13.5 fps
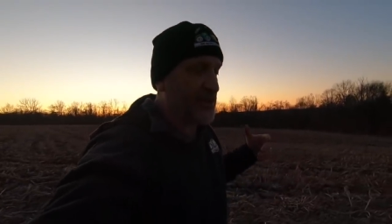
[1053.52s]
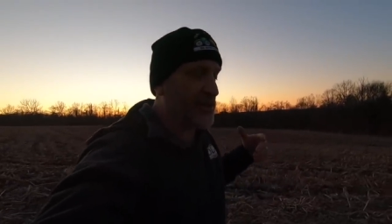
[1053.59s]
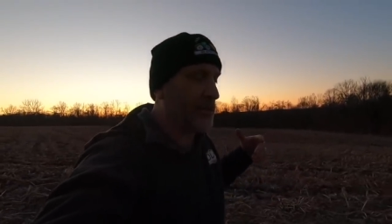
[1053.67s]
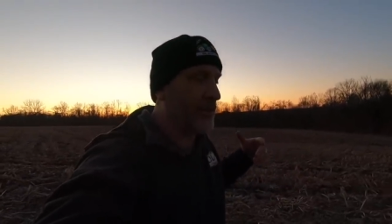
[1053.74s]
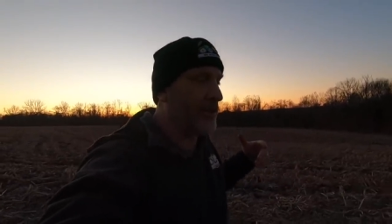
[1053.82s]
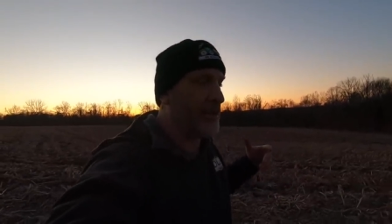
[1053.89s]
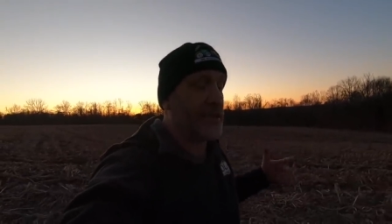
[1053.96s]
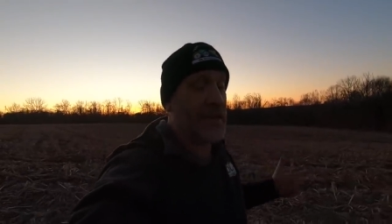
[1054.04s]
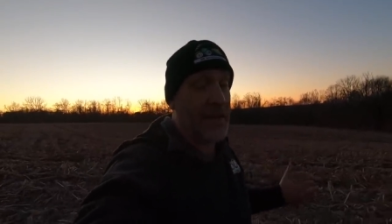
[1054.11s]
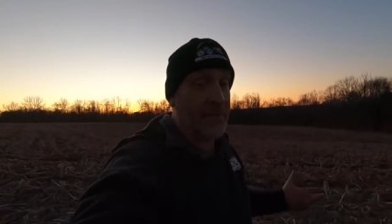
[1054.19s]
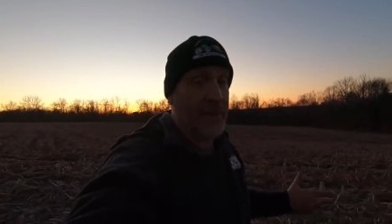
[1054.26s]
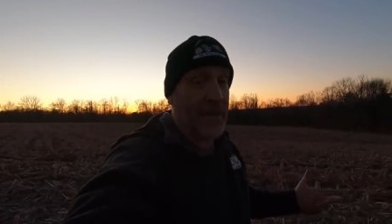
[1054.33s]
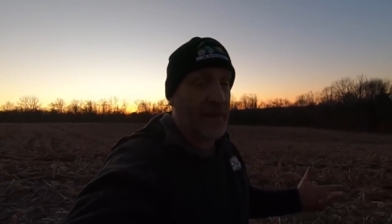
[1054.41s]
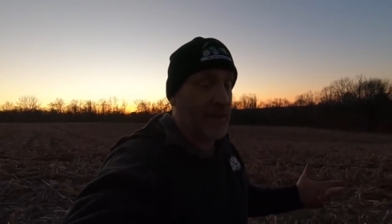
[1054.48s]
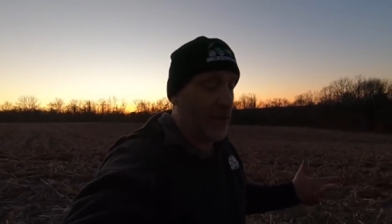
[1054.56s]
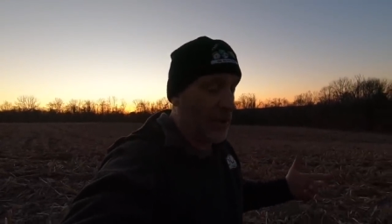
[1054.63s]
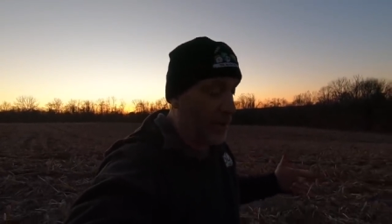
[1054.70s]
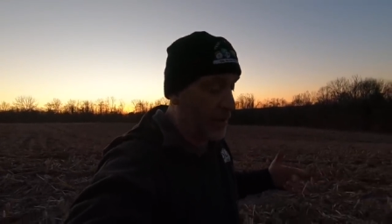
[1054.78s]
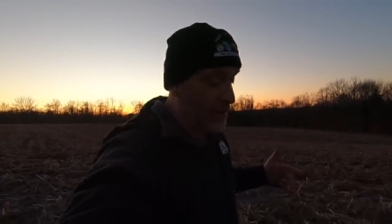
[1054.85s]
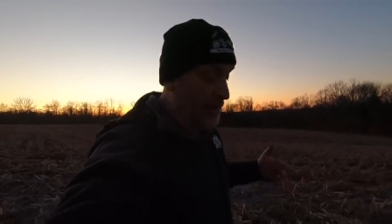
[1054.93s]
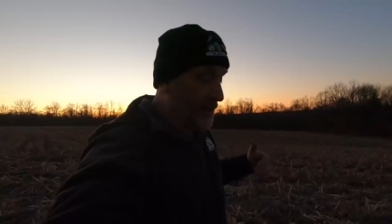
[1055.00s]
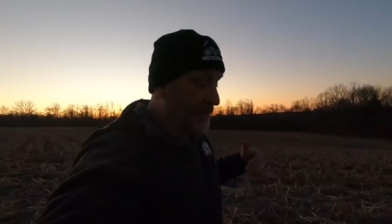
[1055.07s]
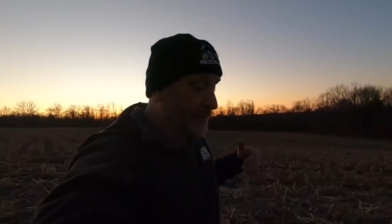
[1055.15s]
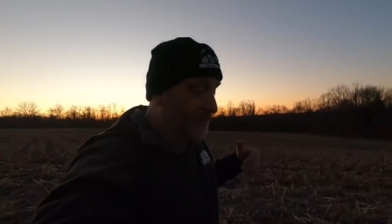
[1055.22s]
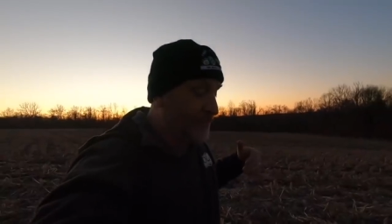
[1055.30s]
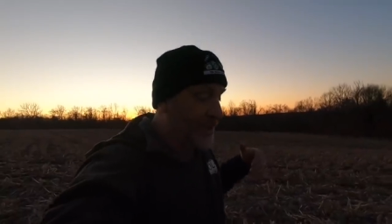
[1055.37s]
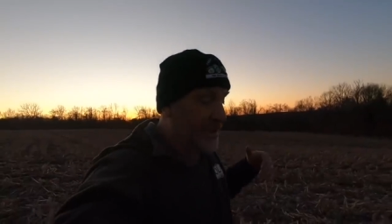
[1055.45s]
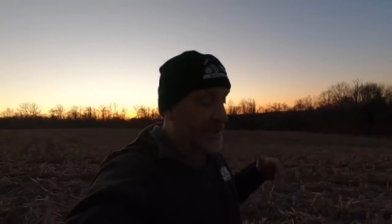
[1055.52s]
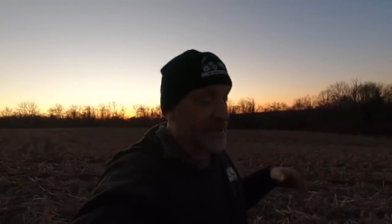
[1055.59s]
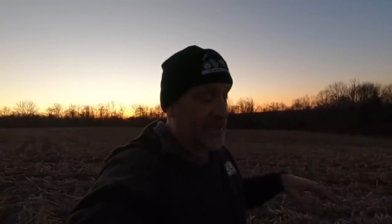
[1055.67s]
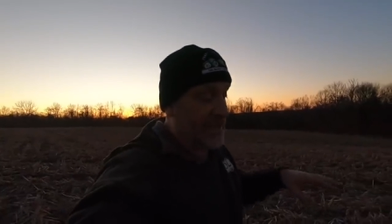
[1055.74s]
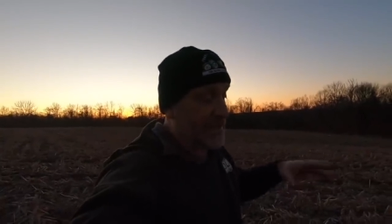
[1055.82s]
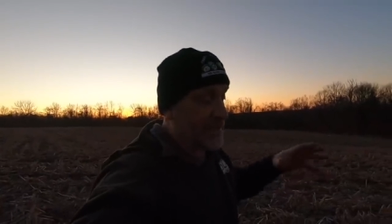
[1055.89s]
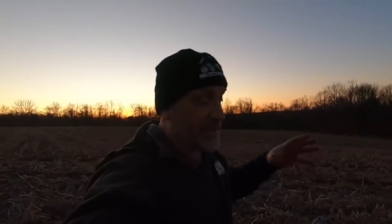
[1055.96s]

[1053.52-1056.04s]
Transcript: this soil is not bad at all. It's in that